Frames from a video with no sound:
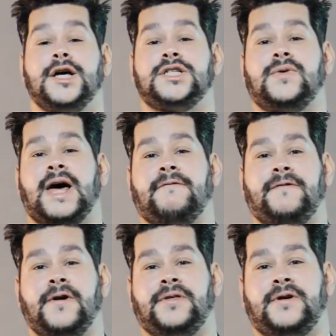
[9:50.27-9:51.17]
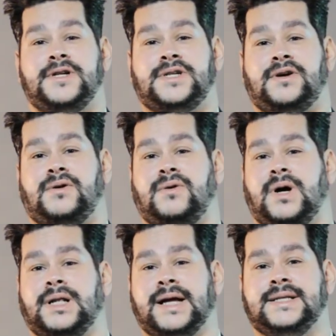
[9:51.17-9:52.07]
So without further ado,
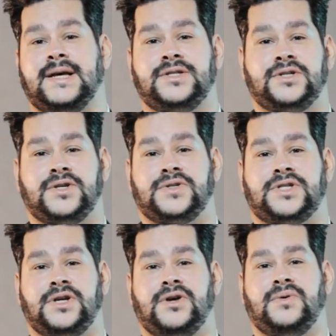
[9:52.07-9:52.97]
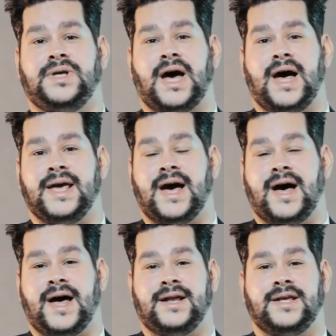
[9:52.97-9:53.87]
I'd like to introduce to you
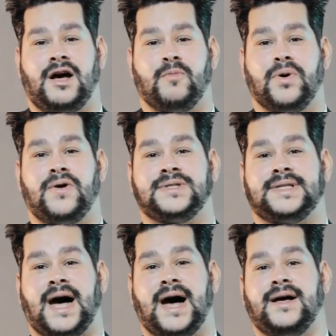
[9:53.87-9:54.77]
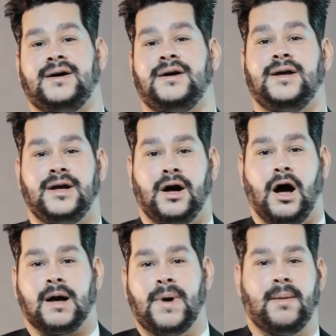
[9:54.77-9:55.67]
Yahya at Young Pro Style,
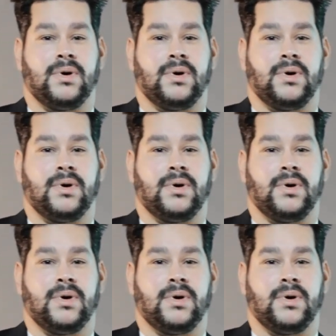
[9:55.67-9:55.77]
Hook him up,